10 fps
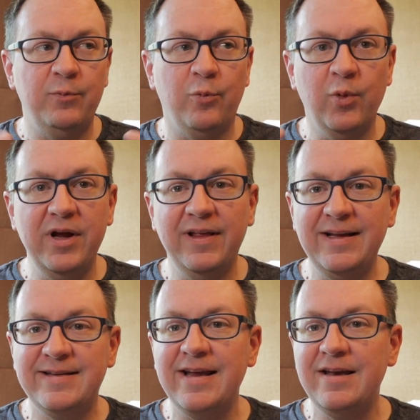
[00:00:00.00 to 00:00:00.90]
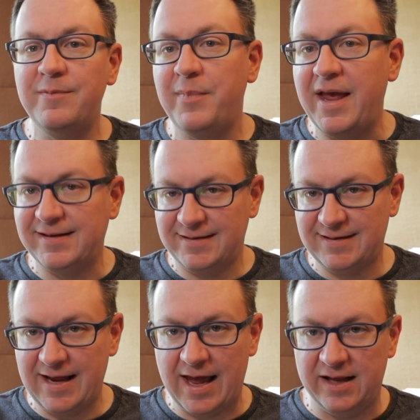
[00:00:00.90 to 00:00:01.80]
really didn't make
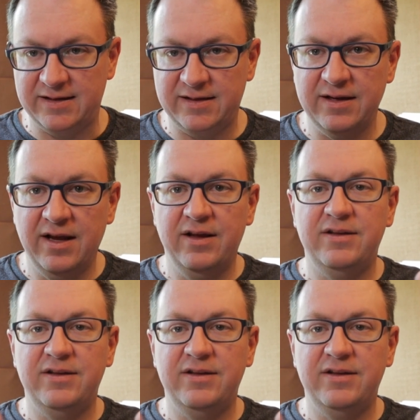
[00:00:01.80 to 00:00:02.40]
sense